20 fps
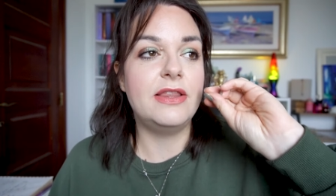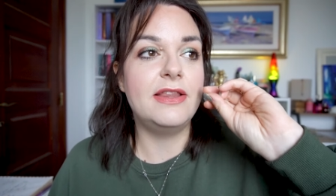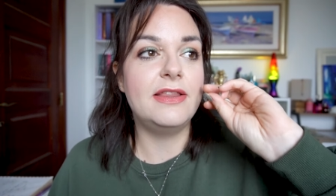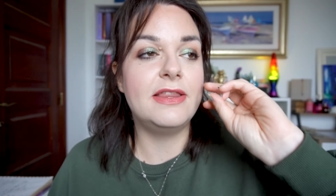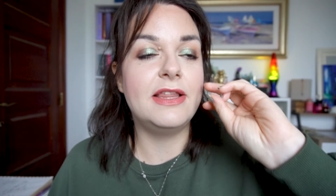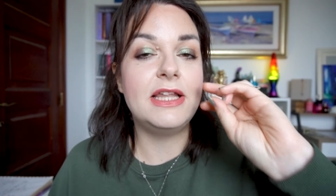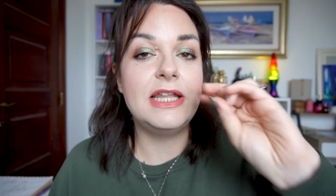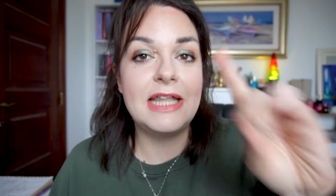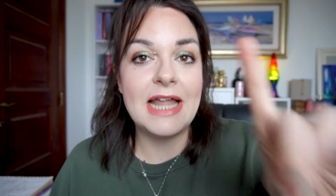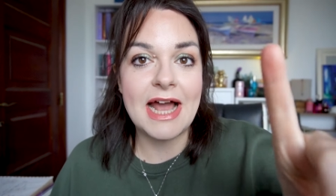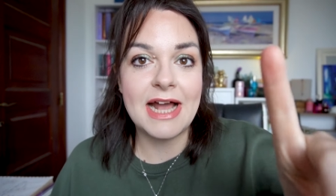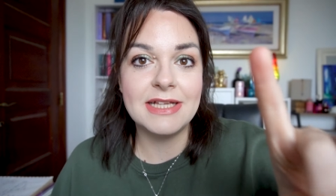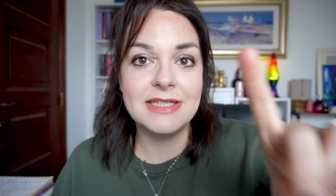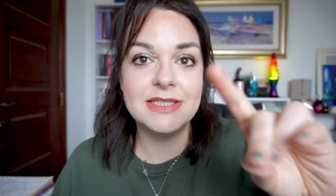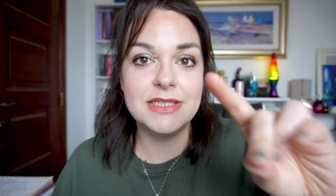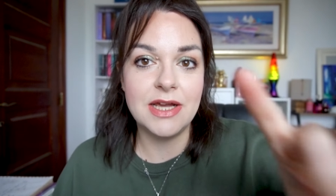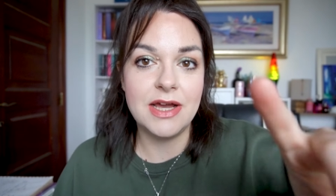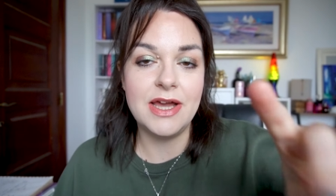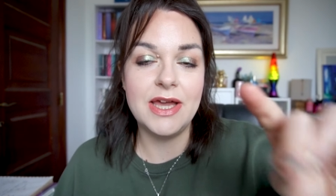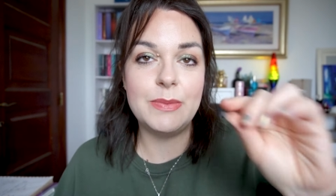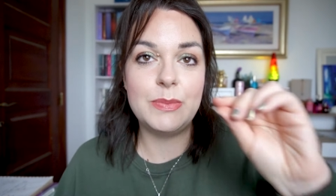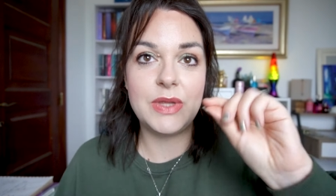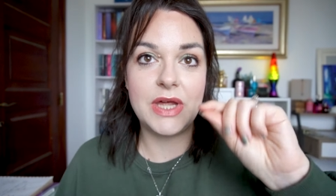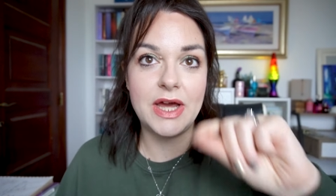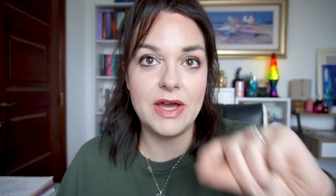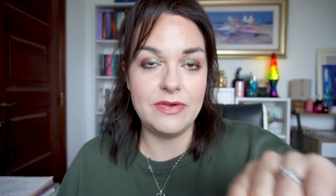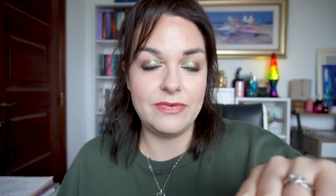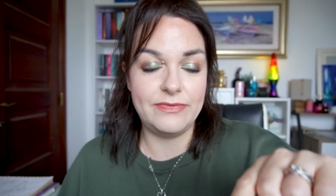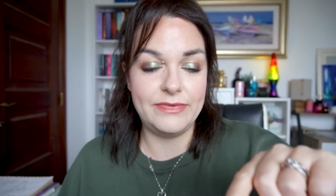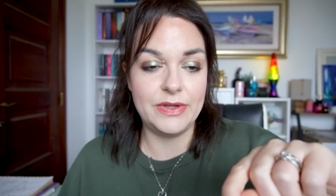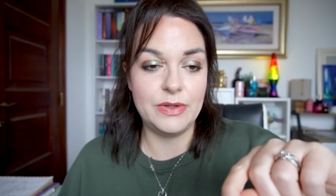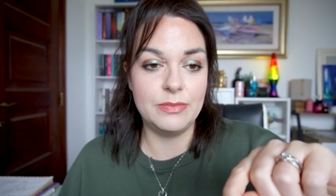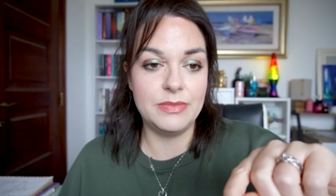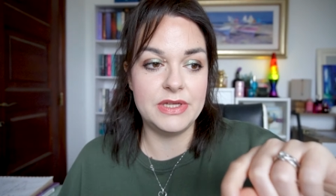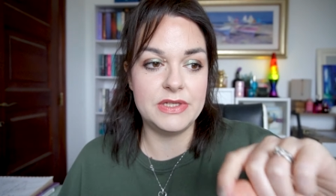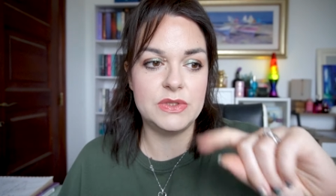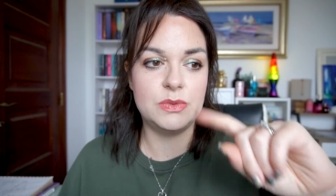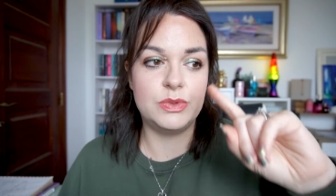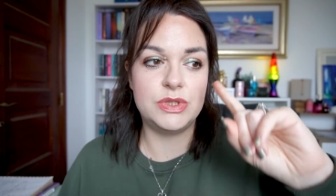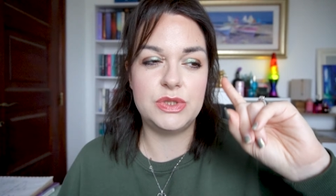The last time that I filmed
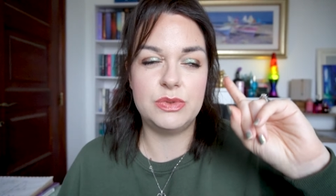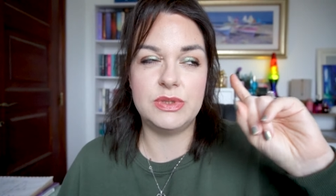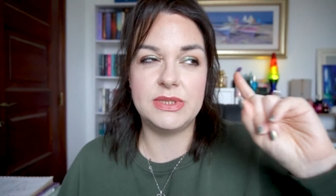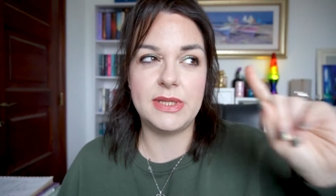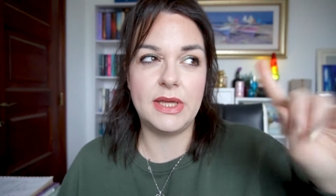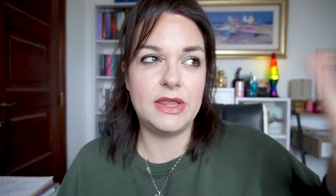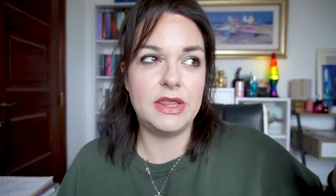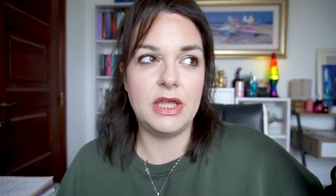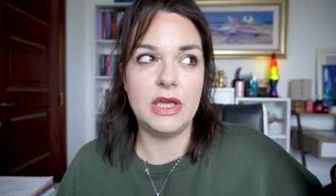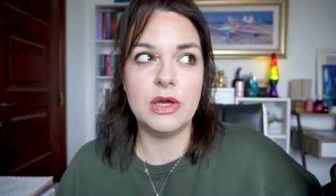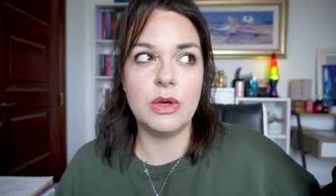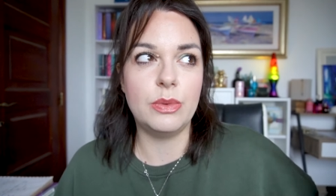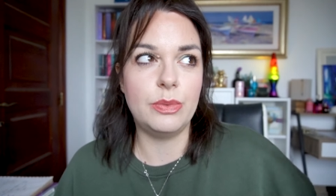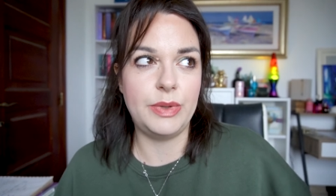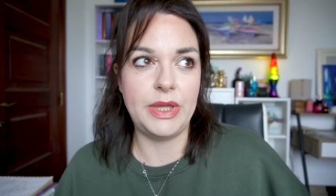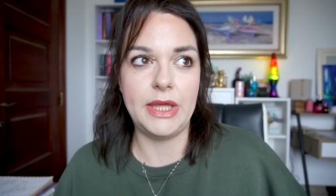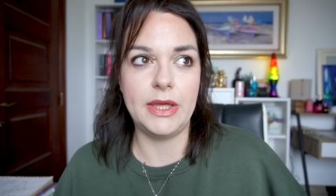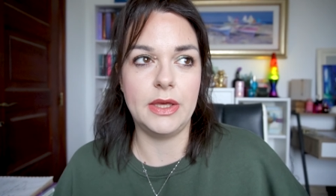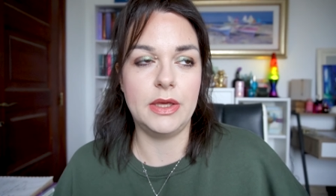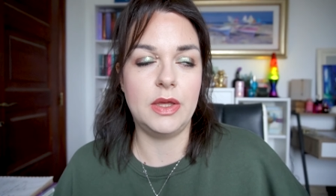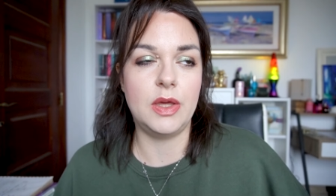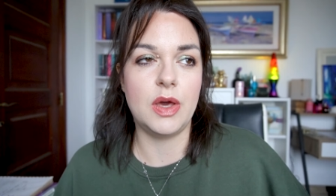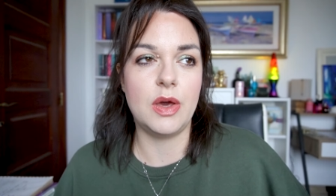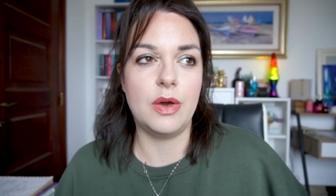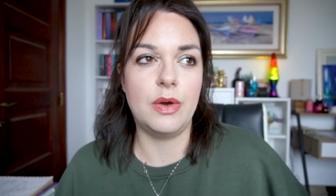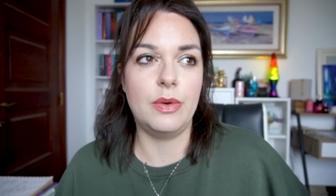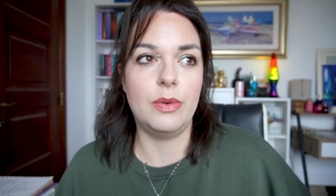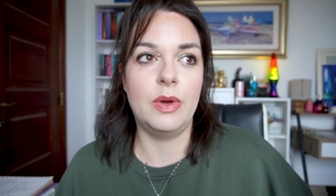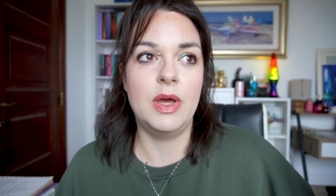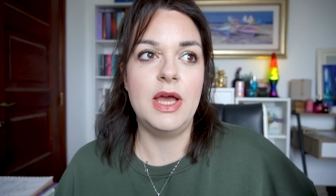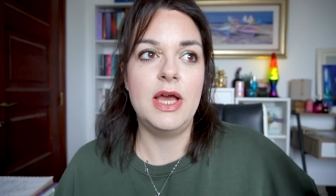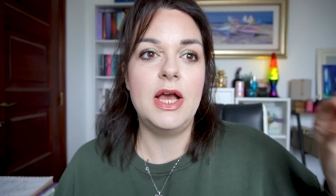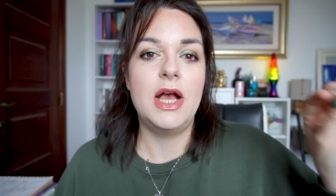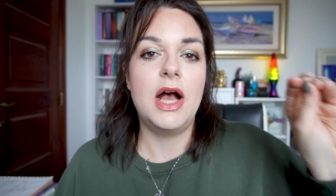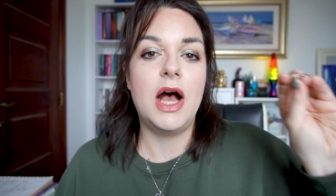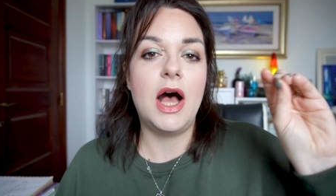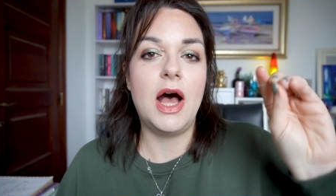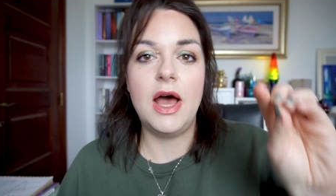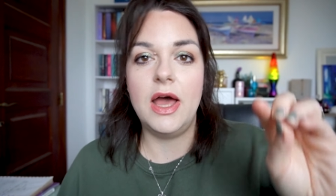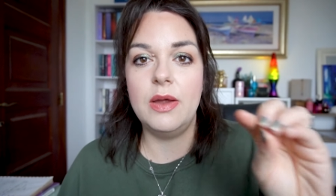this, which was I think a week ago,
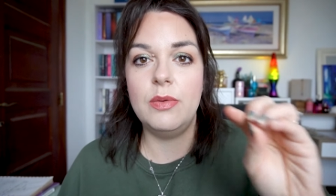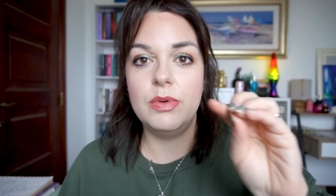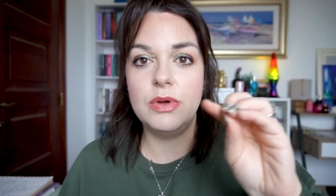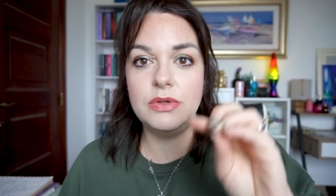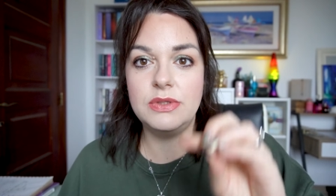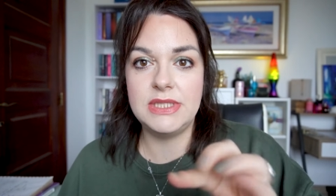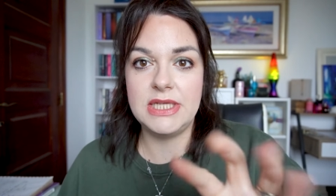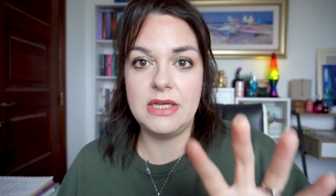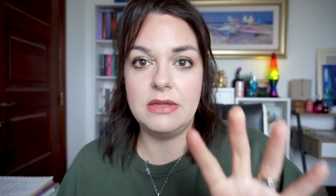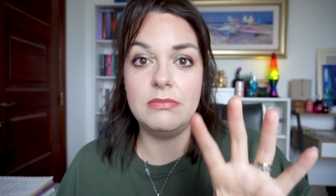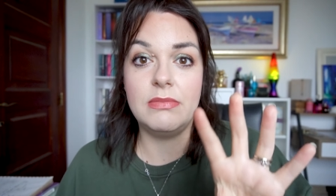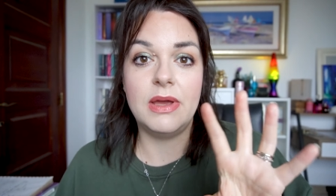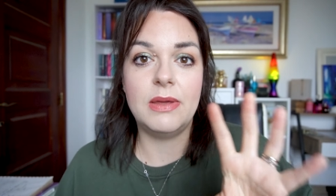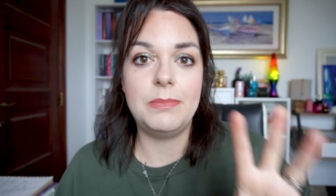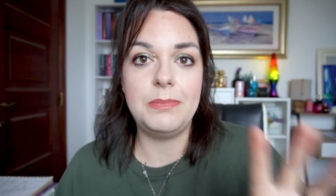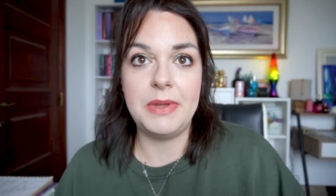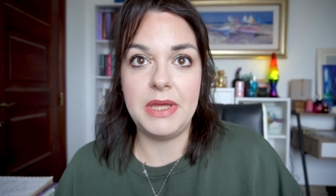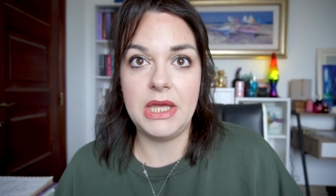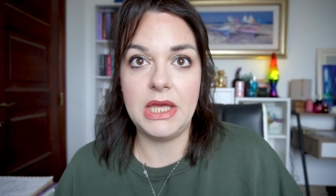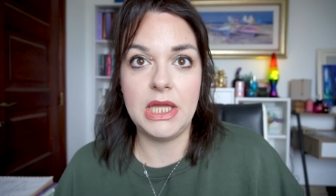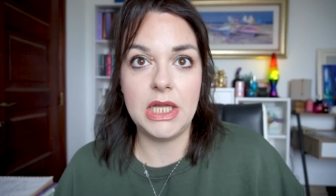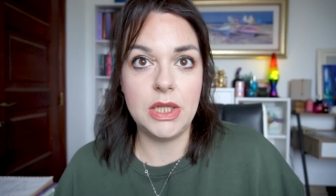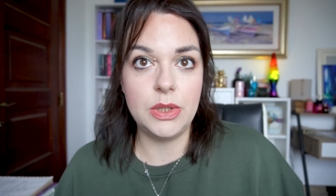I rolled in my P.